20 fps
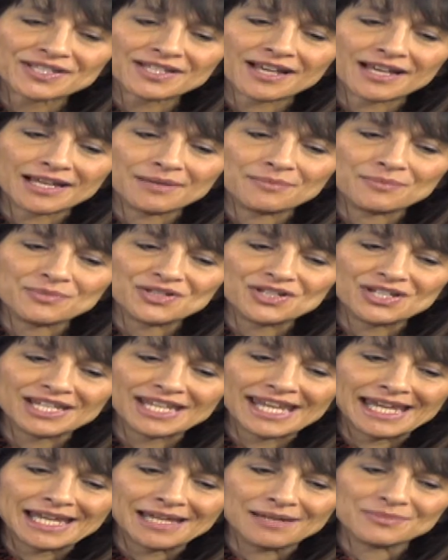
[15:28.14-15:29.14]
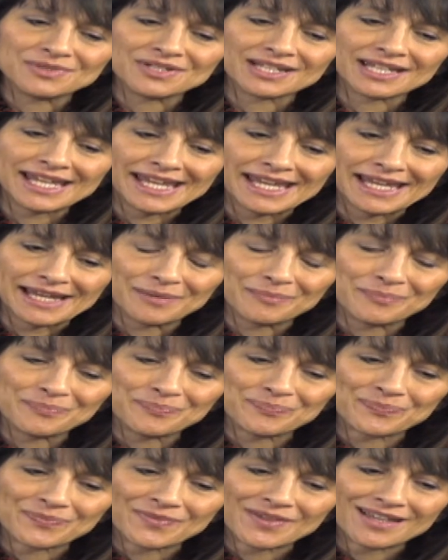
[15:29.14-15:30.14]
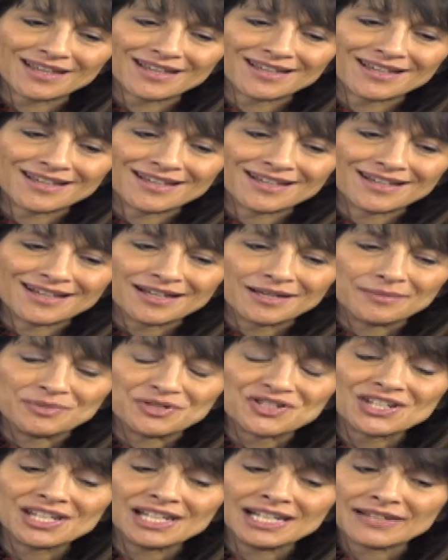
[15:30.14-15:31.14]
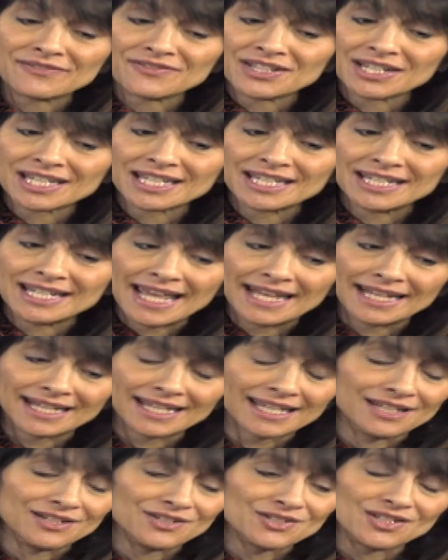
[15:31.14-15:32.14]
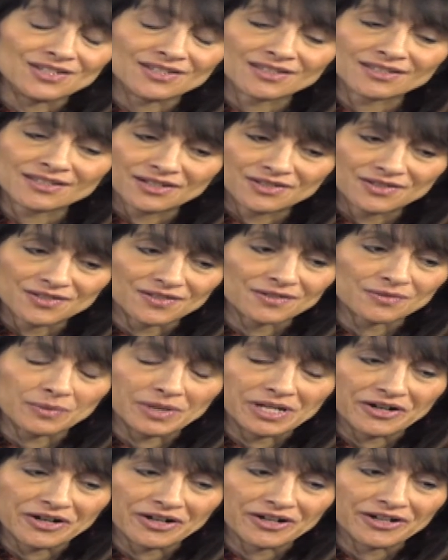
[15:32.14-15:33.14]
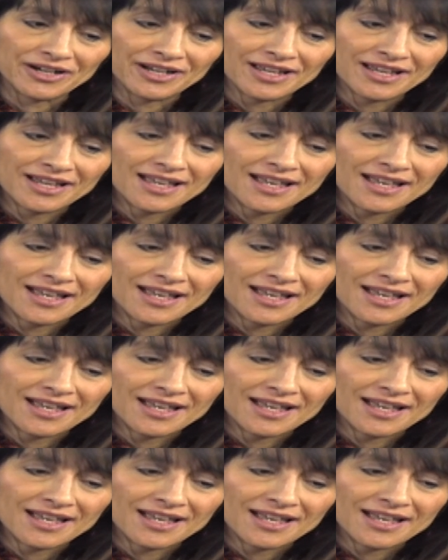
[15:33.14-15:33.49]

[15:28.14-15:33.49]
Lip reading: time she came to camp, and she lives in Connecticut, and she's such a sweetheart.